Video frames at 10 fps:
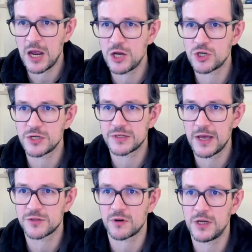h is
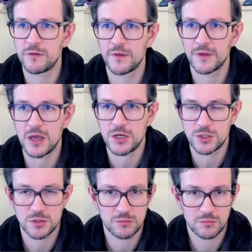less or equal than
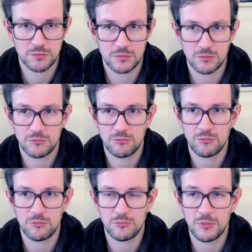h.
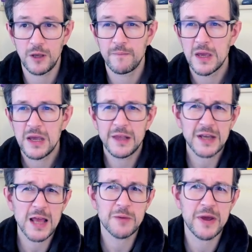Yeah. It
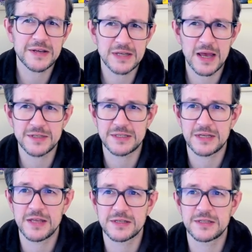kind of makes sense. It
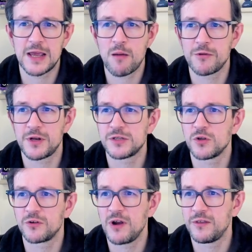says this diameter is
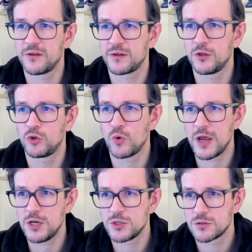not greater than
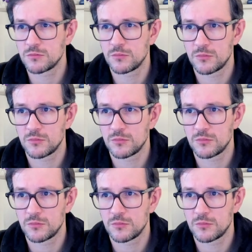2h.